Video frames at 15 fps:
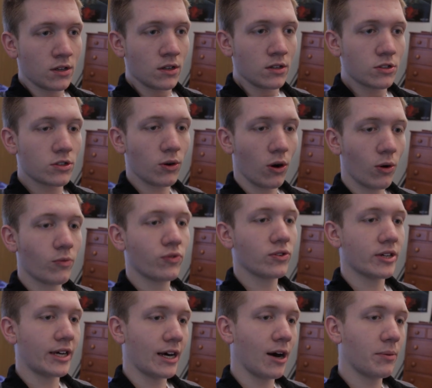So
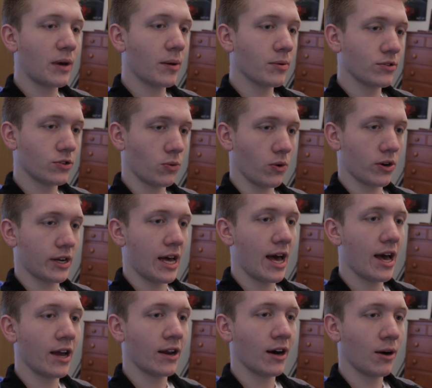hopefully I'll be able to work
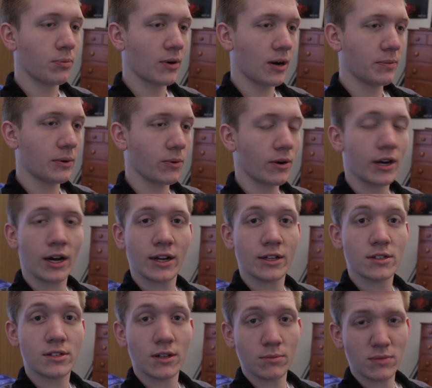ahead. I'll probably work on
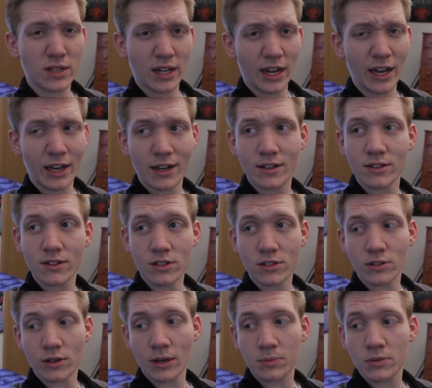it some today, the
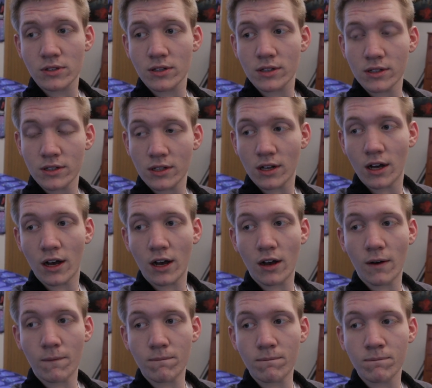script.
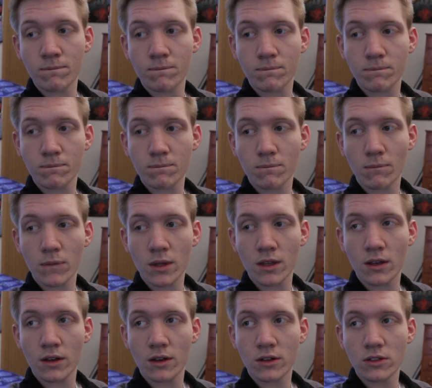Um,
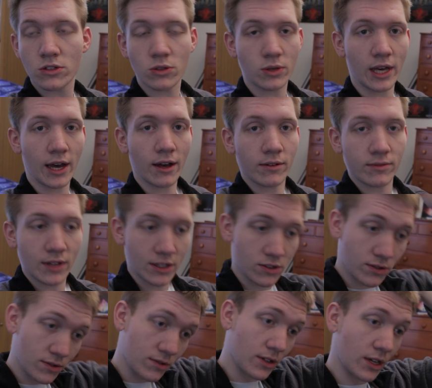so yeah,
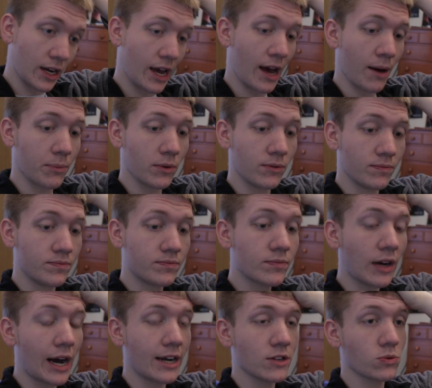that's gonna happen.
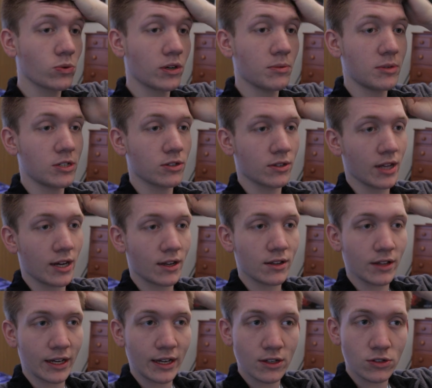I just want to be sure that
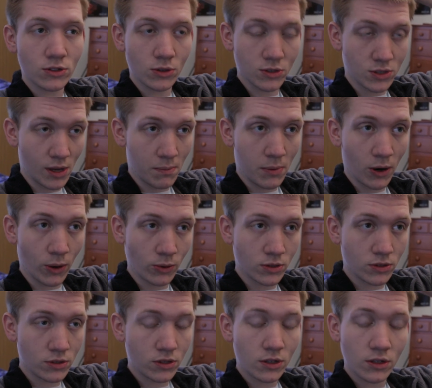like as soon as I
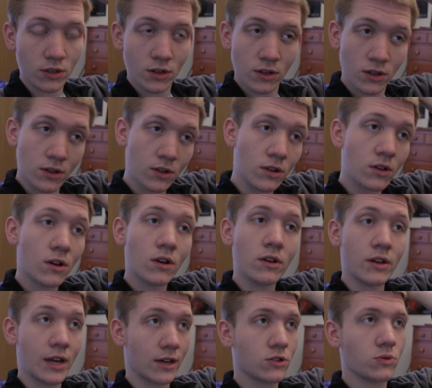post
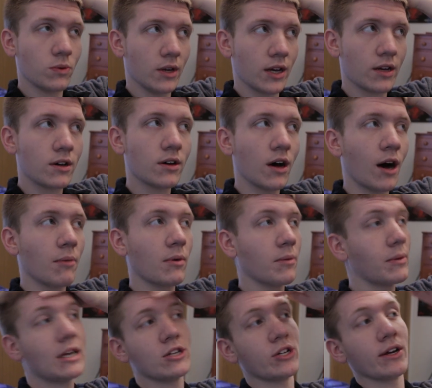next week on my
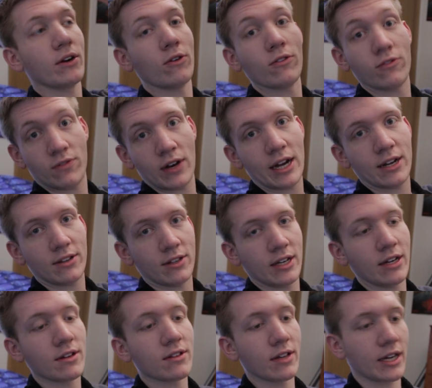main channel,
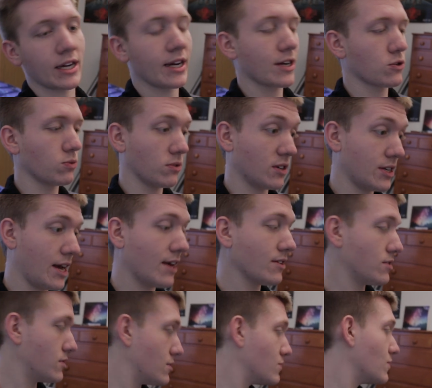finally, like an actual
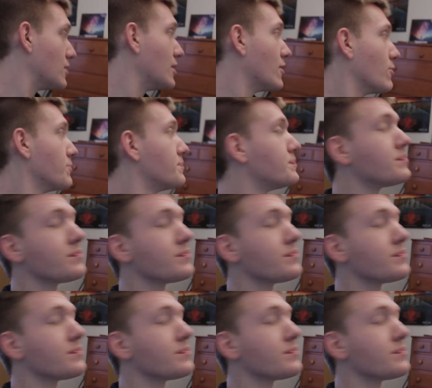analysis video,